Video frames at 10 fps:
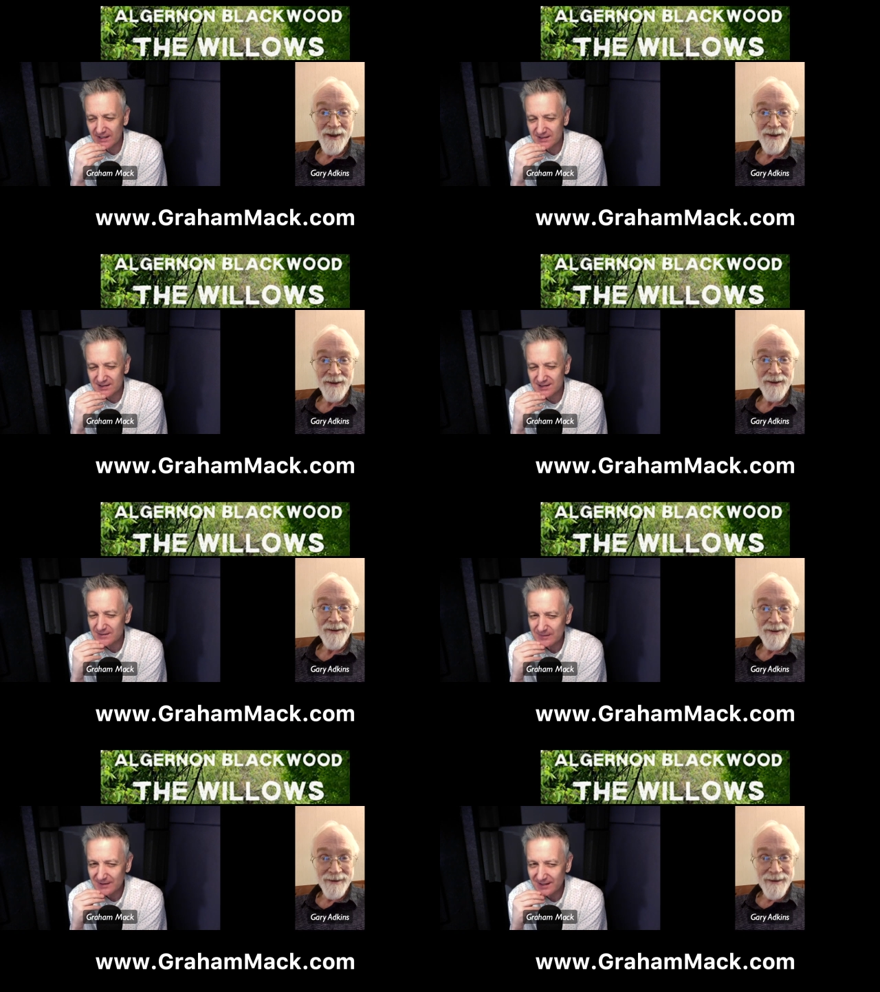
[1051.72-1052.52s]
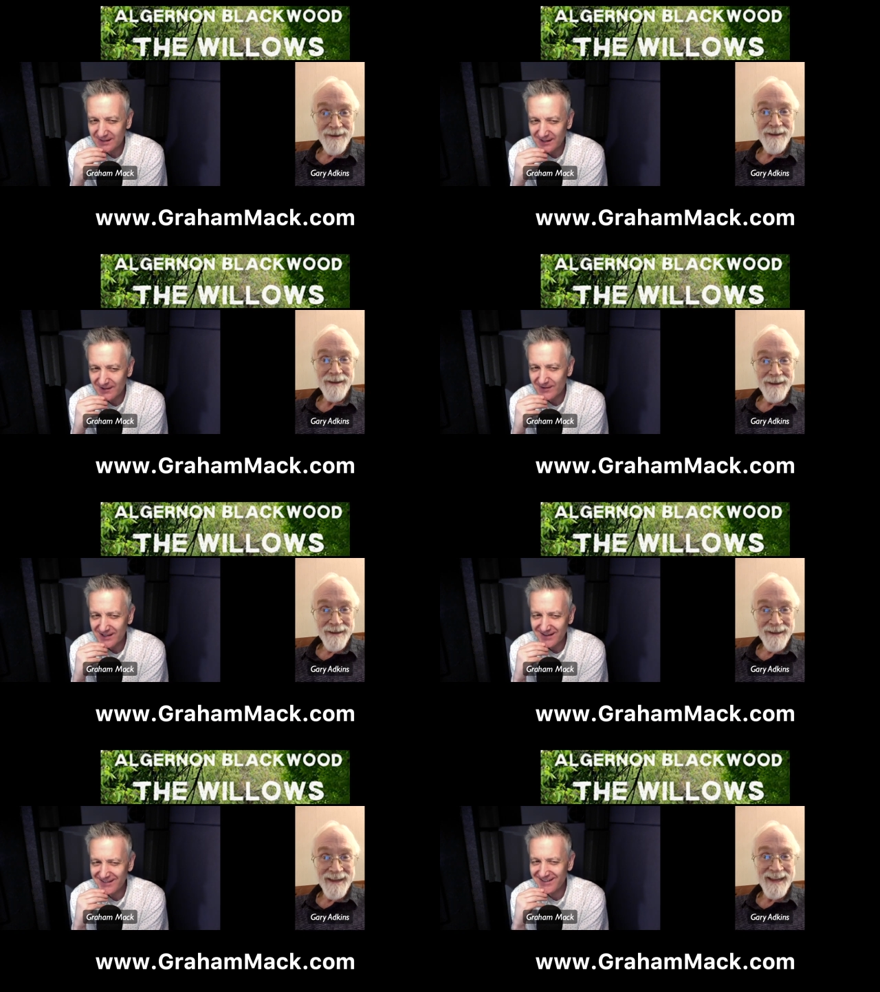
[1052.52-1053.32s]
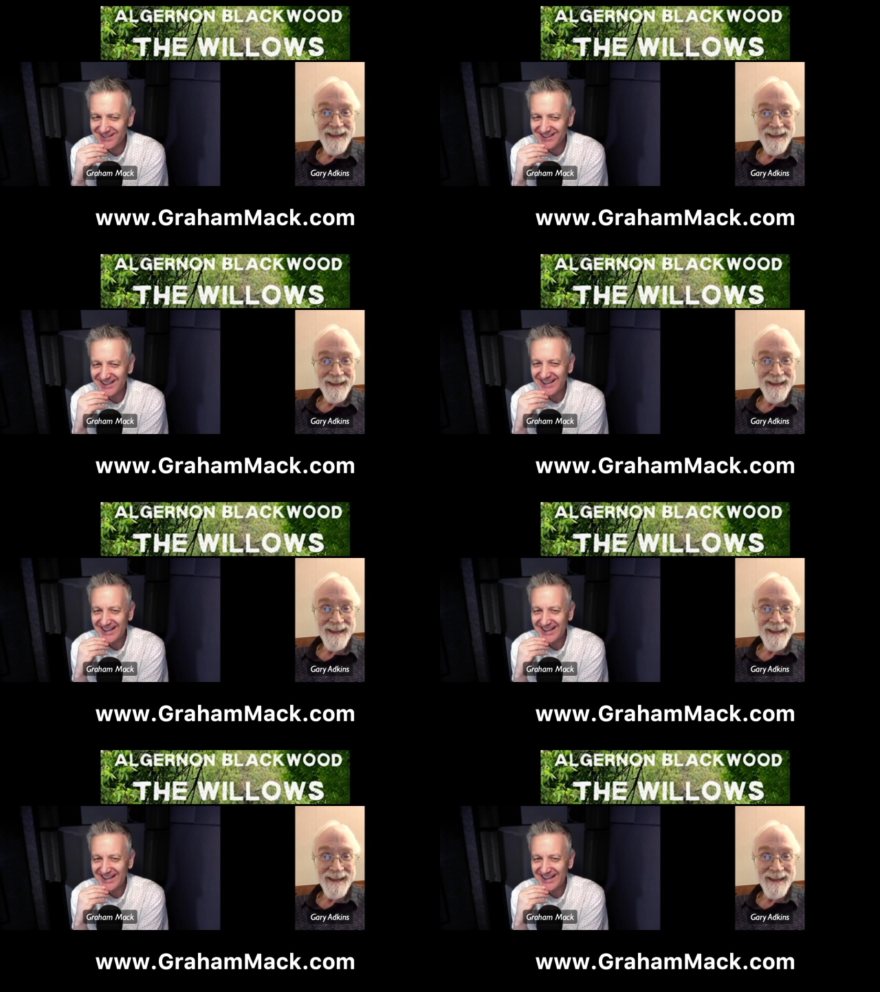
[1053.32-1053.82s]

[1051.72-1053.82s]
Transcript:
Speaker 1: there's something going on.